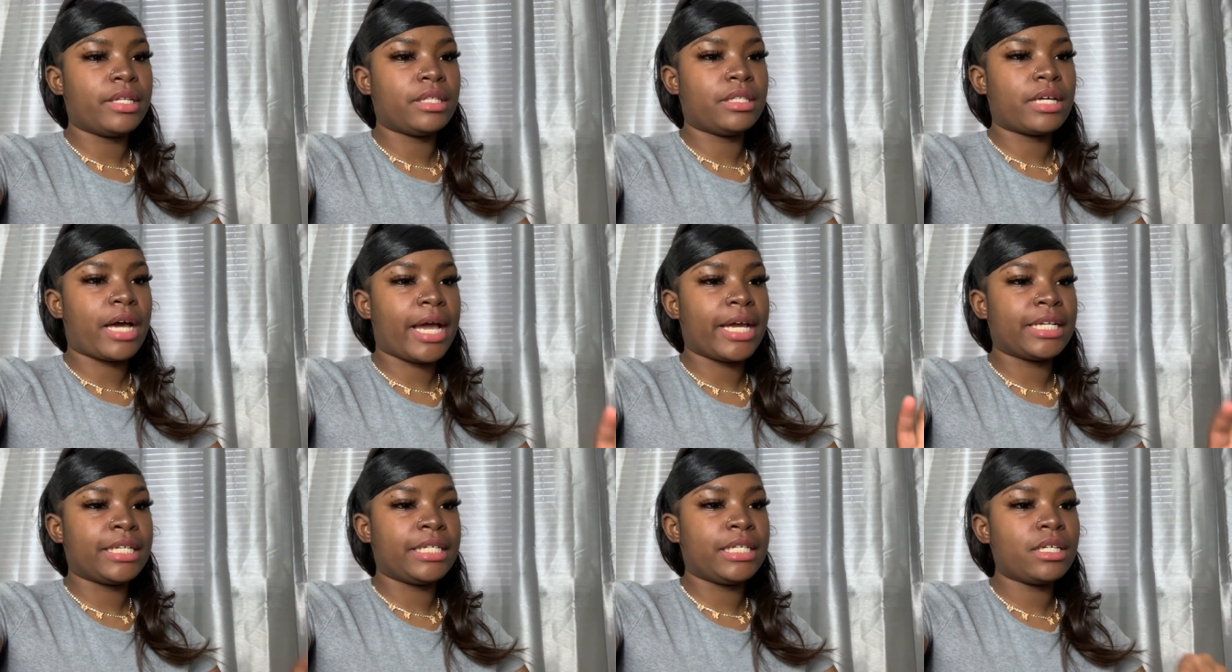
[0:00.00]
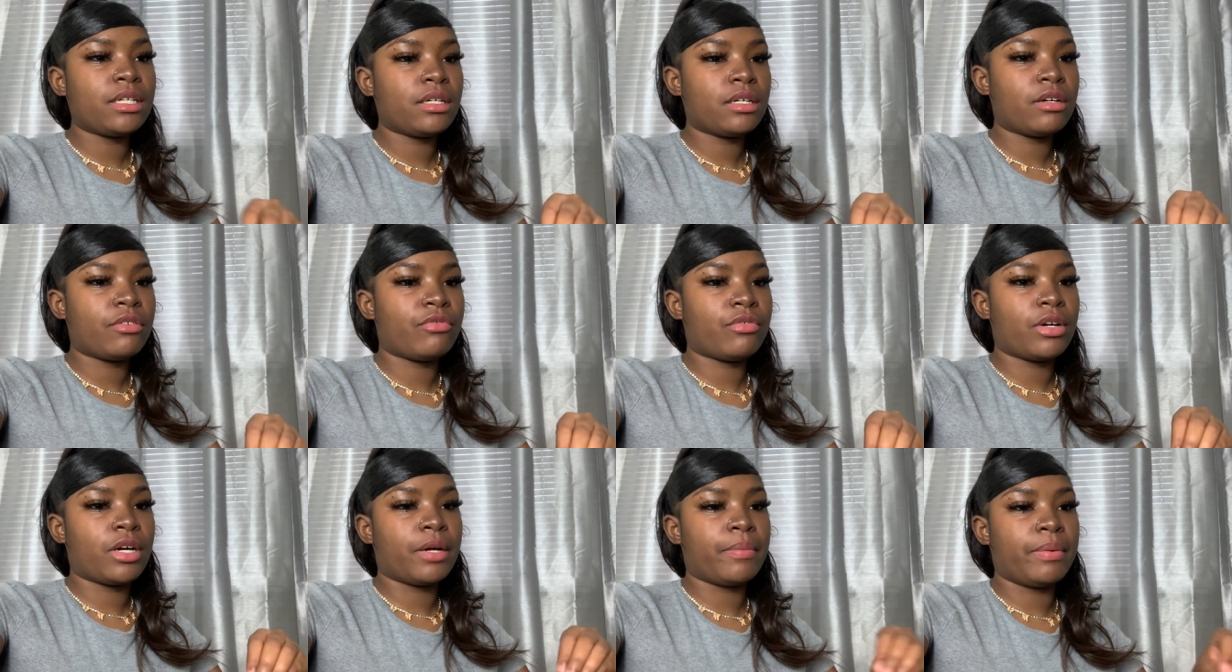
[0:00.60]
The idea
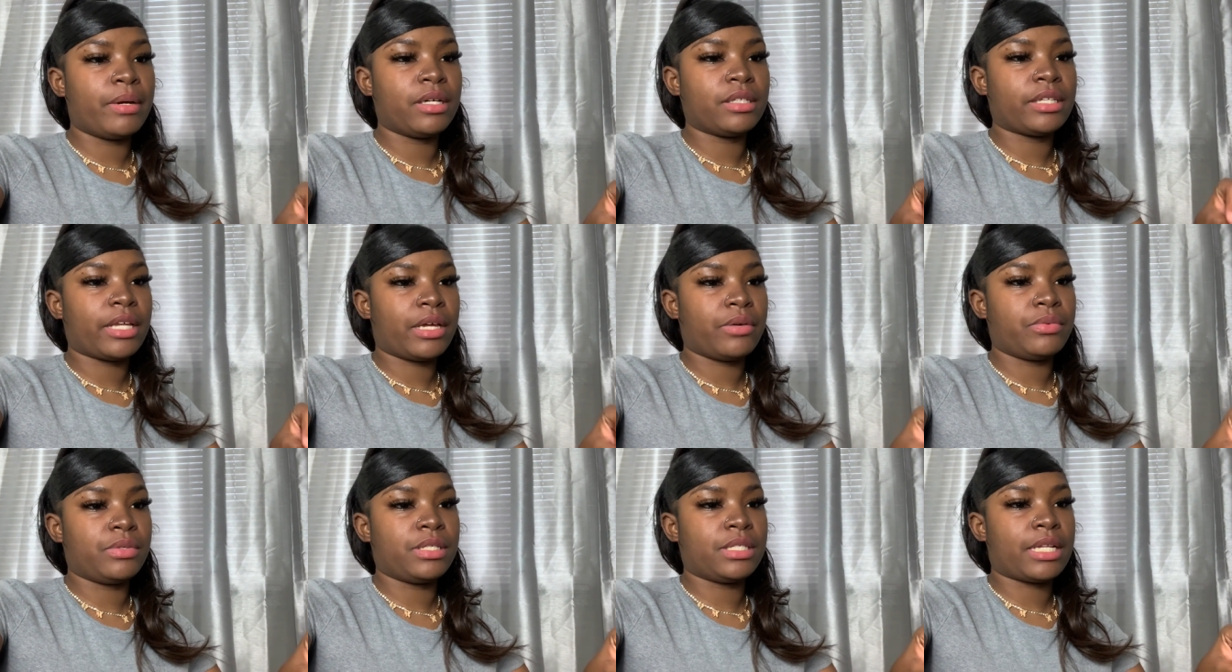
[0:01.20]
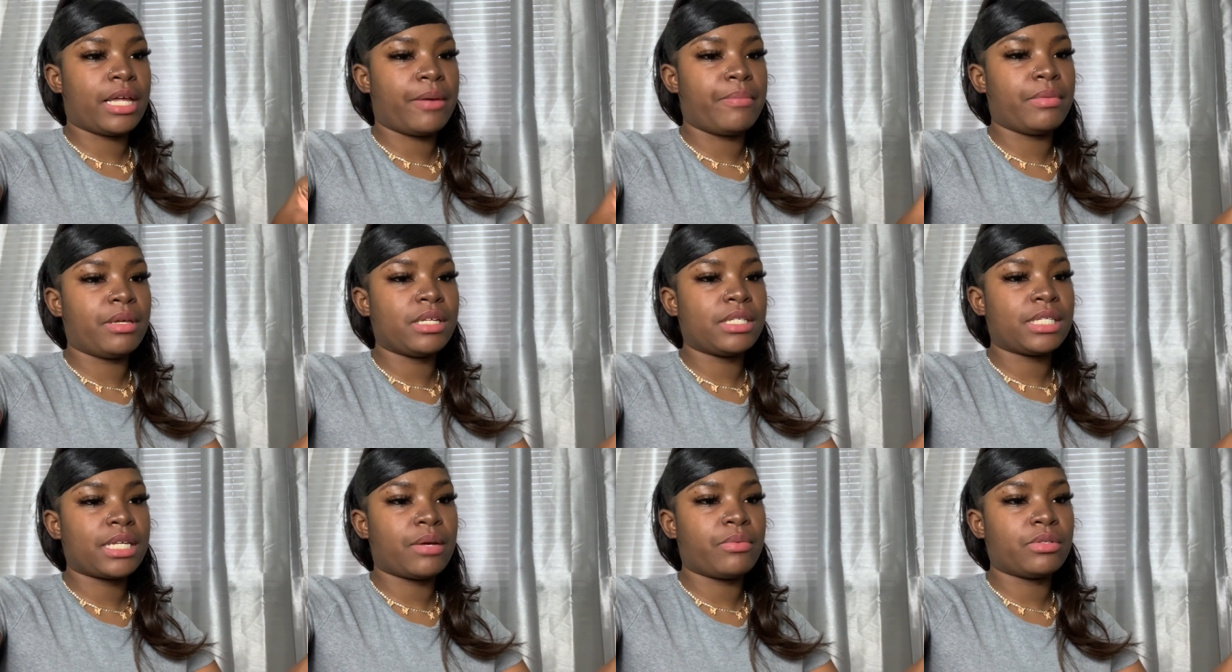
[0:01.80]
for her birthday was that me
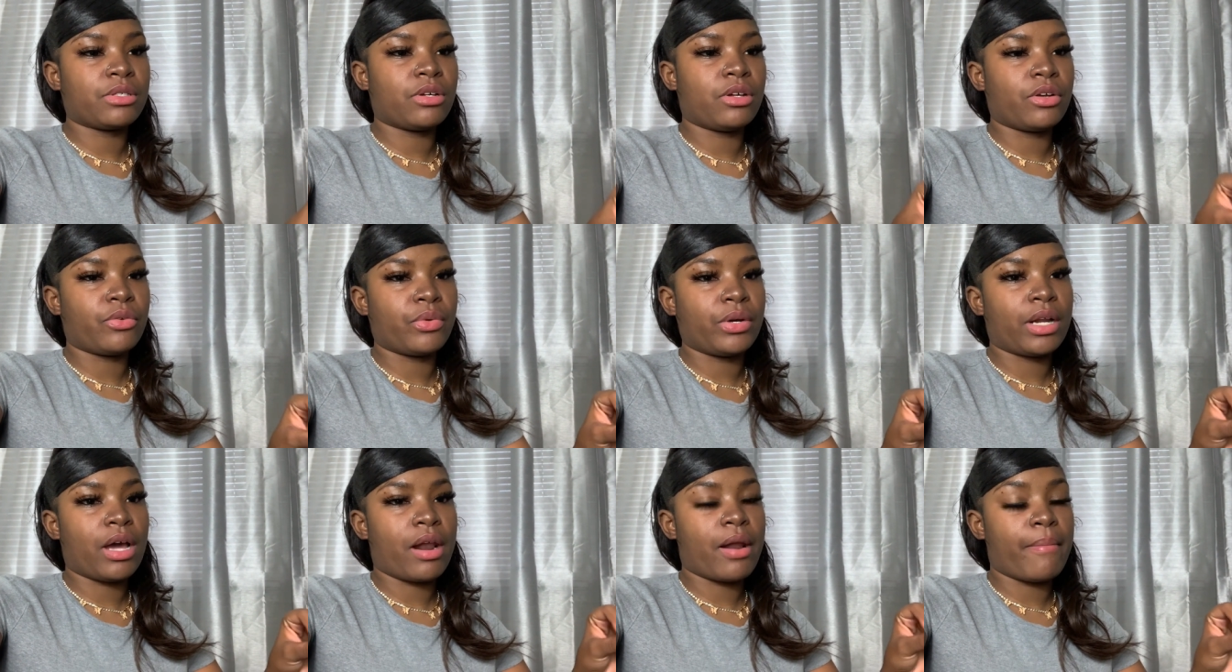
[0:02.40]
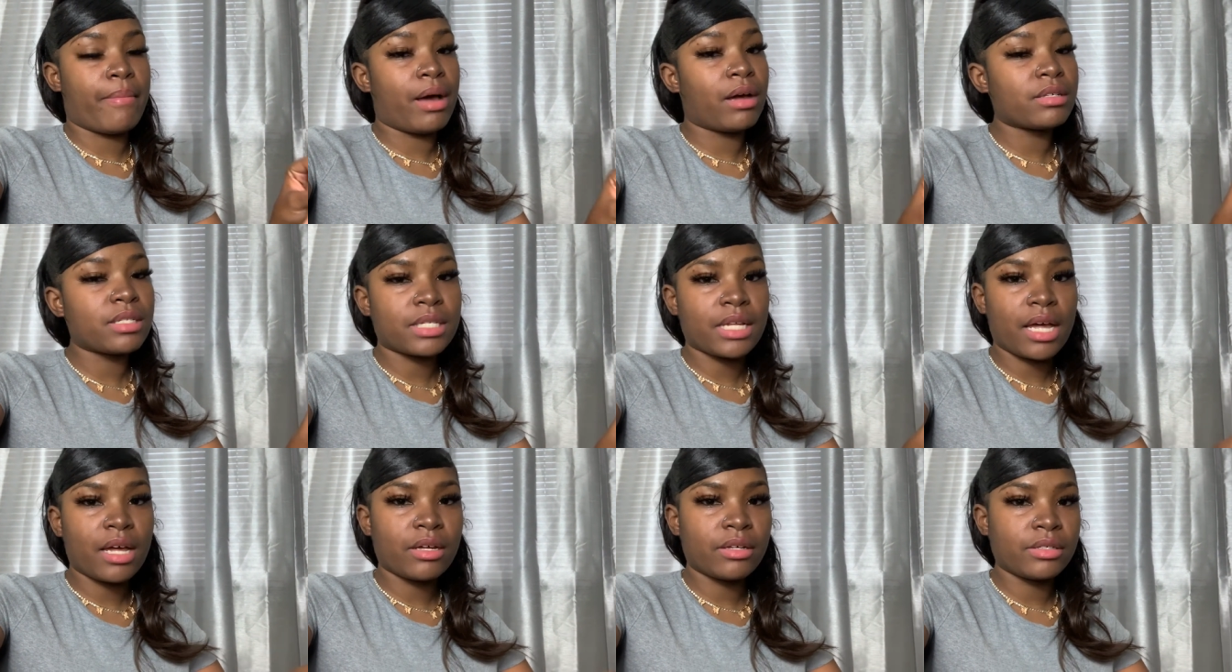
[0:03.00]
and Tay was going to rent out a bounce
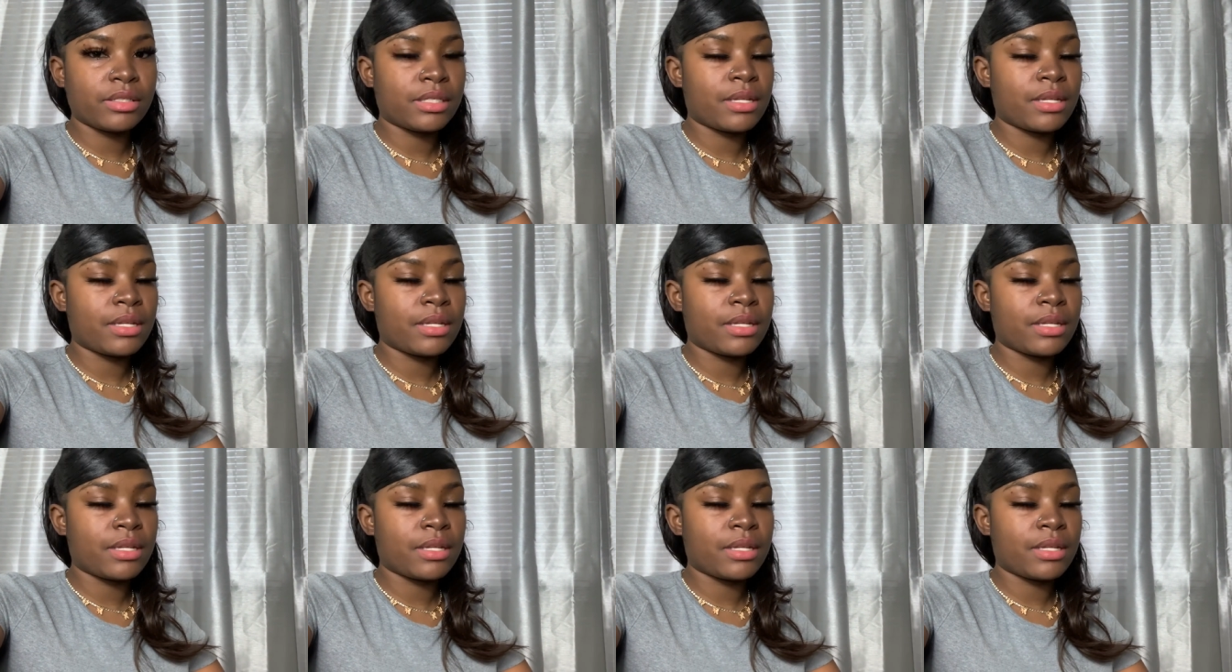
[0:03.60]
house,